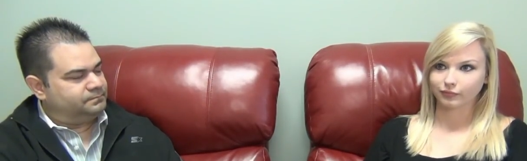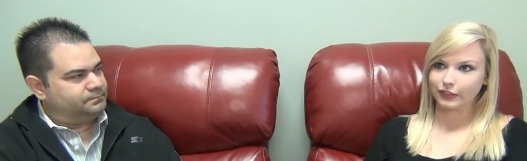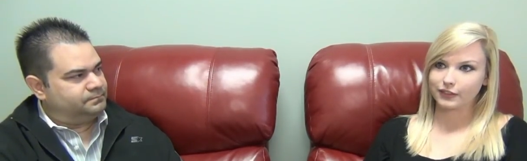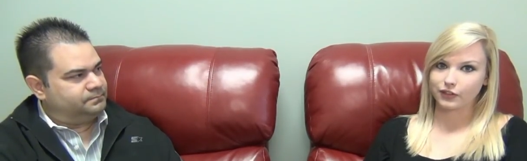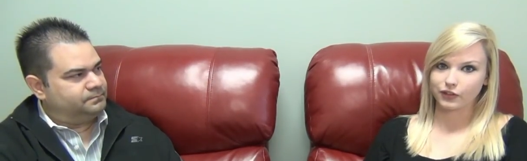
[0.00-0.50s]

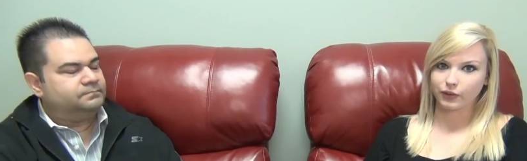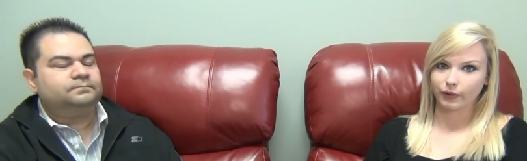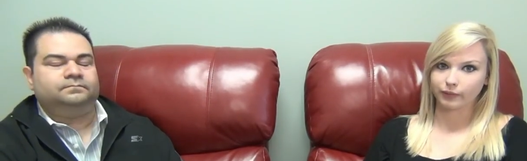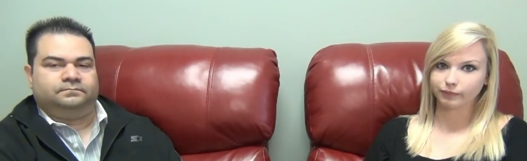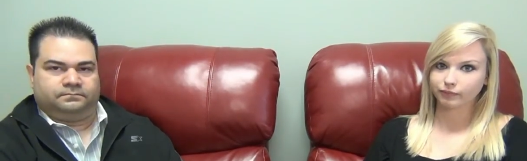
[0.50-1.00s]
Speaker 1: listen
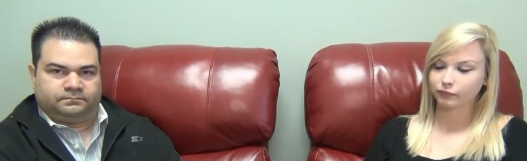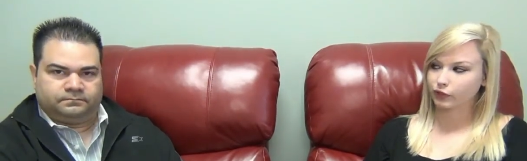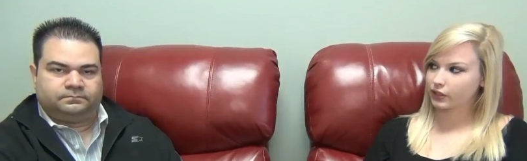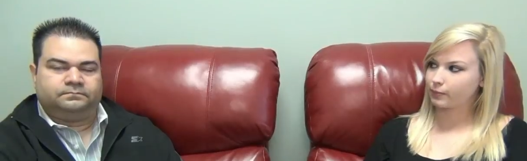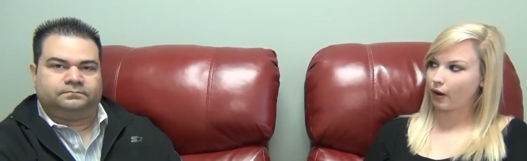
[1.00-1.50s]
to him,
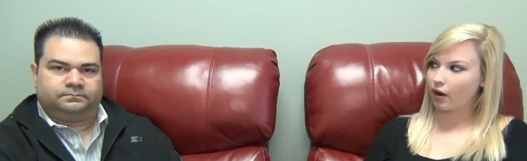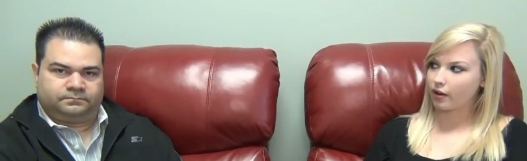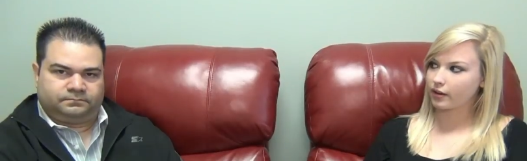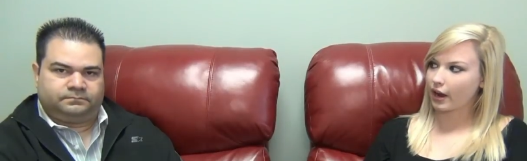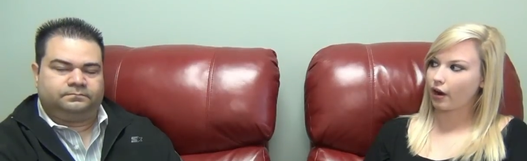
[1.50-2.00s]

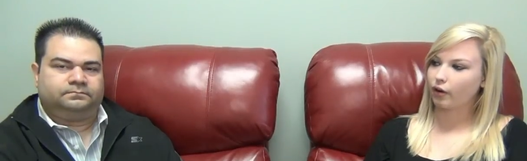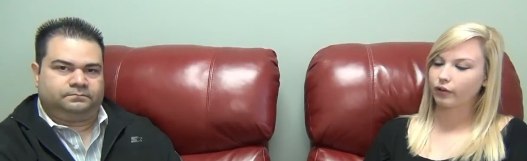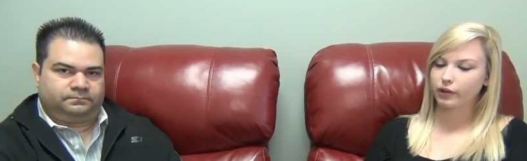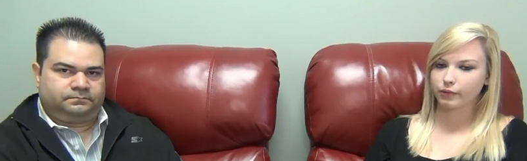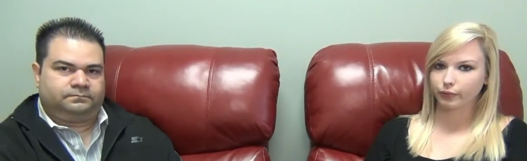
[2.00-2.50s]
respond
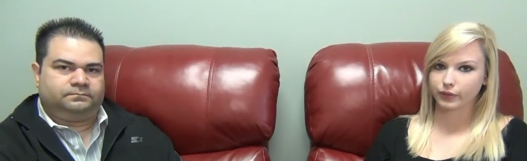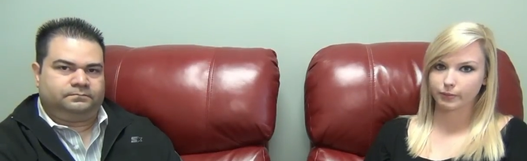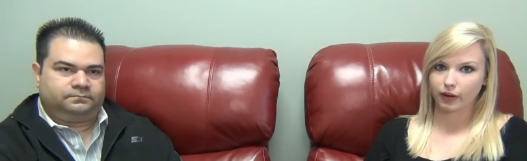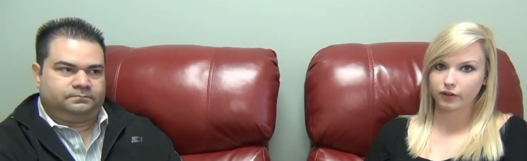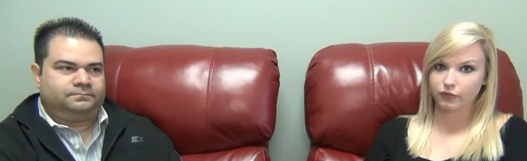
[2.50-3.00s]
how you would
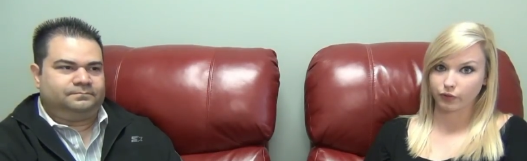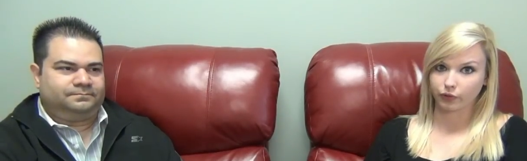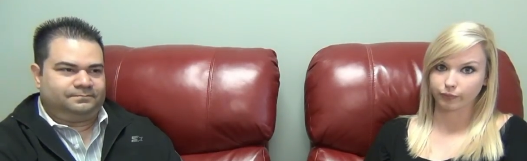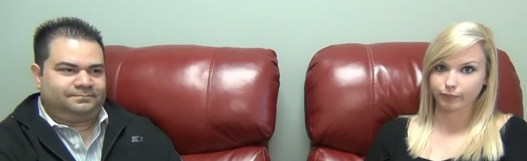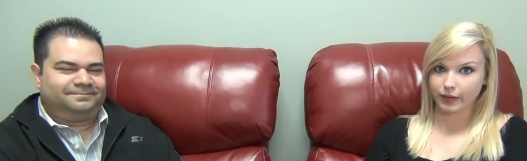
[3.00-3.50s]
respond if
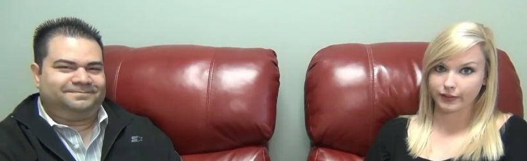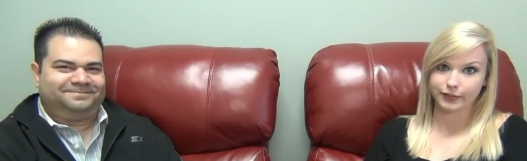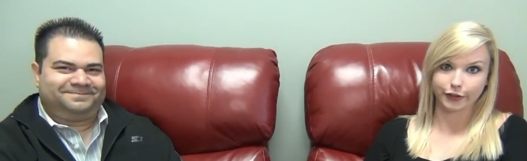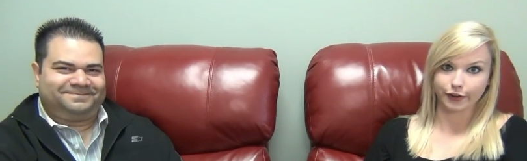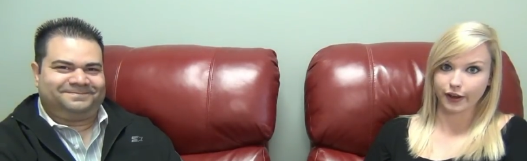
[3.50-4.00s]
you were being
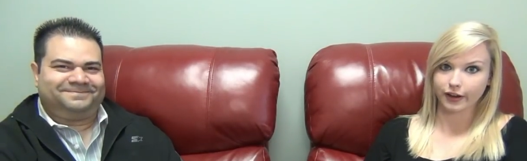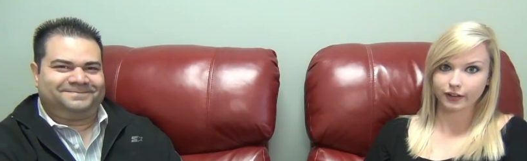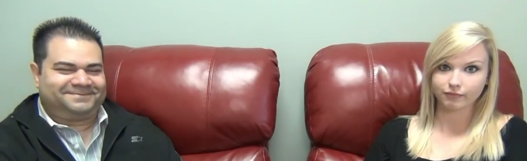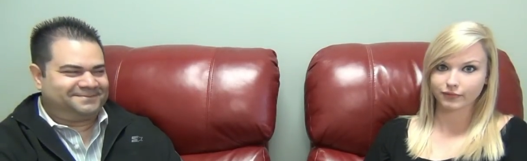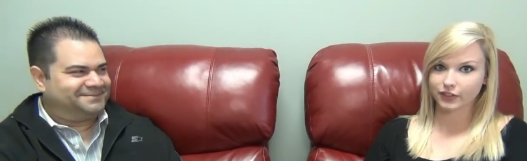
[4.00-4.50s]

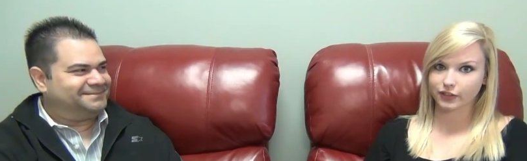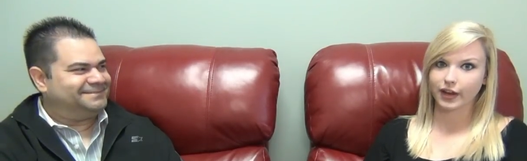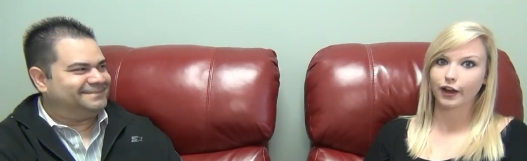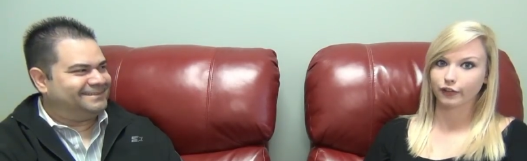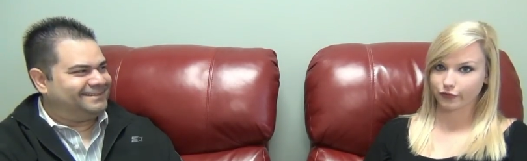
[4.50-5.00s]
serenaded. It's the
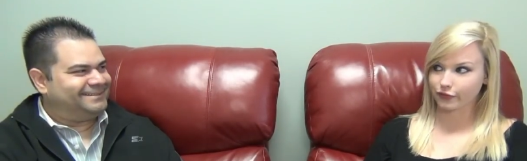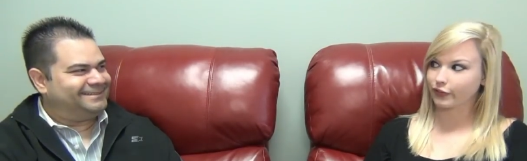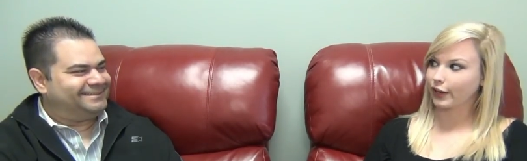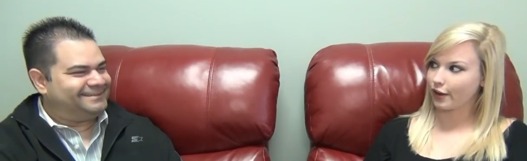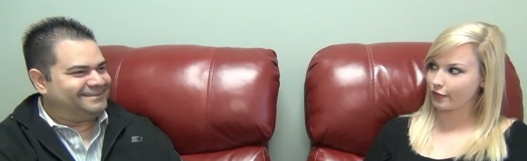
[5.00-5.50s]
title of the
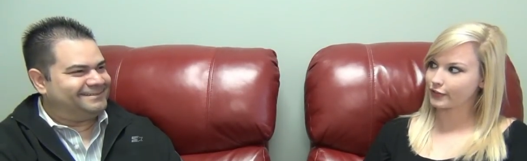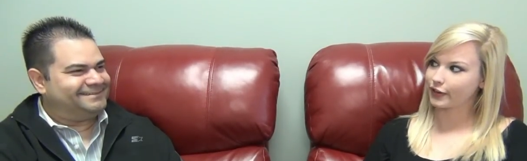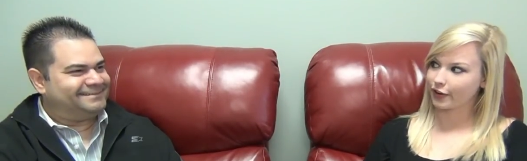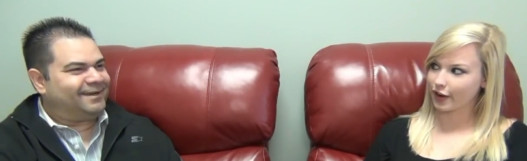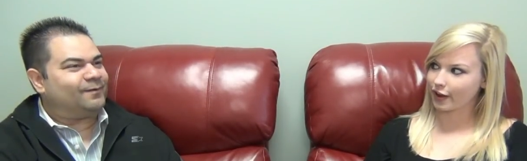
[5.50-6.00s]
video,
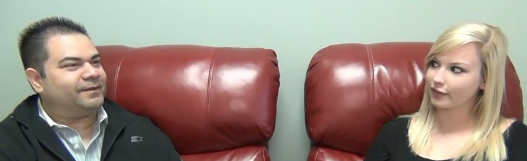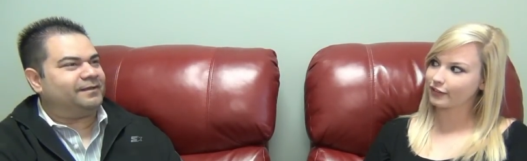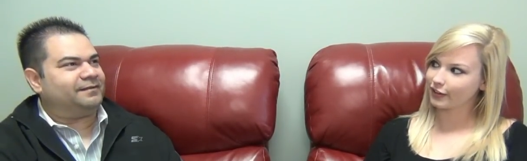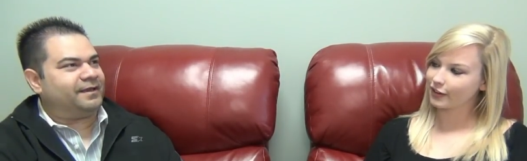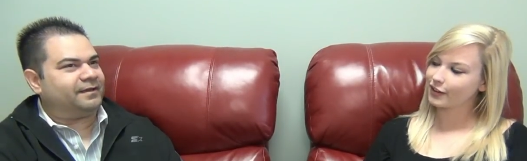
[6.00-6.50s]
Serenade.
Speaker 2: Oh,
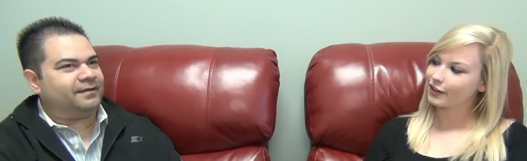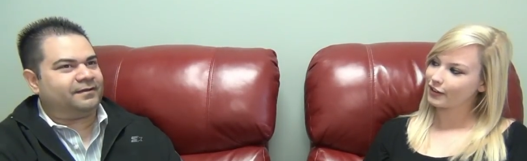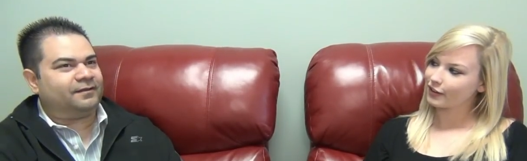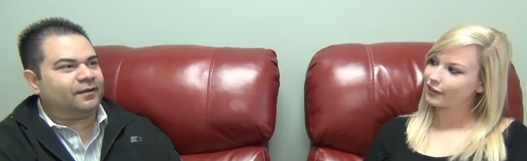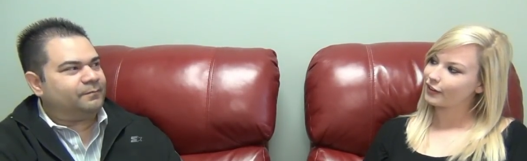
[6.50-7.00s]
like
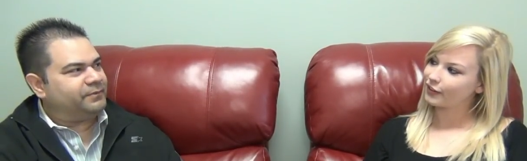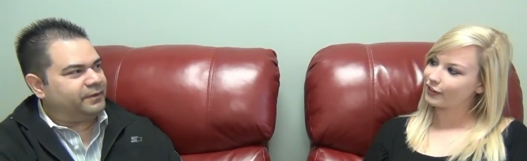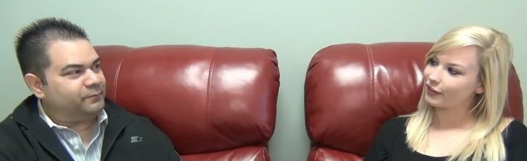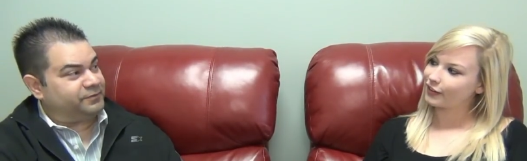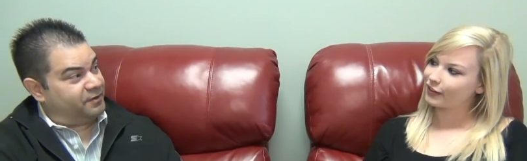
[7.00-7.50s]
a club
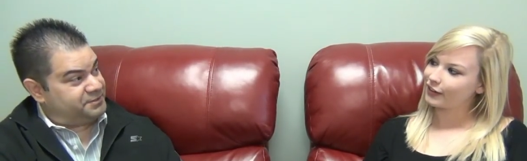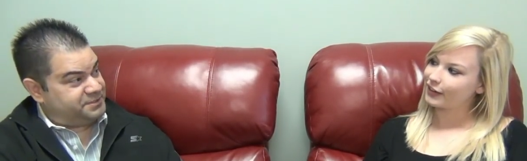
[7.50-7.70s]
thing? Was he on a